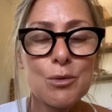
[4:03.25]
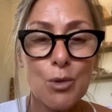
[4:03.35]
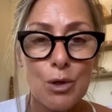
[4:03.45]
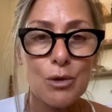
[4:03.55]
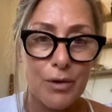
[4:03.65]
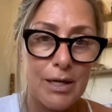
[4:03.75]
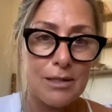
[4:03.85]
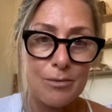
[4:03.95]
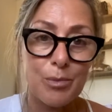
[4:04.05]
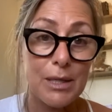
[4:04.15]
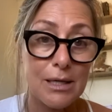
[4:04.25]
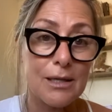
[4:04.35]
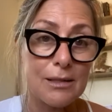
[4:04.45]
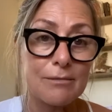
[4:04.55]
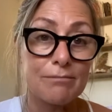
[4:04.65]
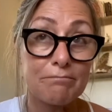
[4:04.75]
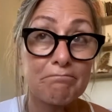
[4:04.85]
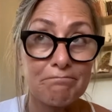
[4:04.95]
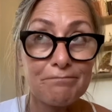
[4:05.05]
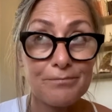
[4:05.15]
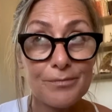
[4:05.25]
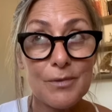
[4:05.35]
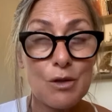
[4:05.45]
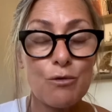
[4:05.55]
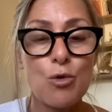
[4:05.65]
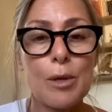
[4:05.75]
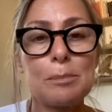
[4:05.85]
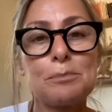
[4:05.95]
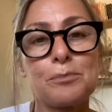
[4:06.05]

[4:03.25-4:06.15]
world that is beginning to form.